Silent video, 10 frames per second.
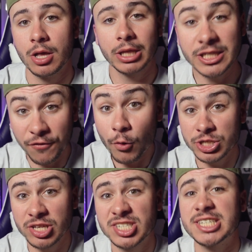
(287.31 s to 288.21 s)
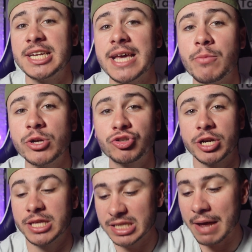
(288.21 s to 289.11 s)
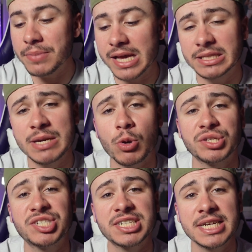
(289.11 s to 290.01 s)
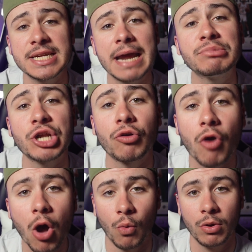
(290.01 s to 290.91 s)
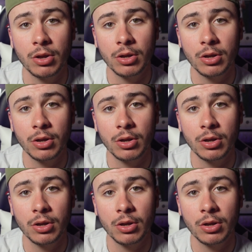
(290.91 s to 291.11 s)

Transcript: Let's focus on the 16-game win streak. This NBA team won 16 games in a row.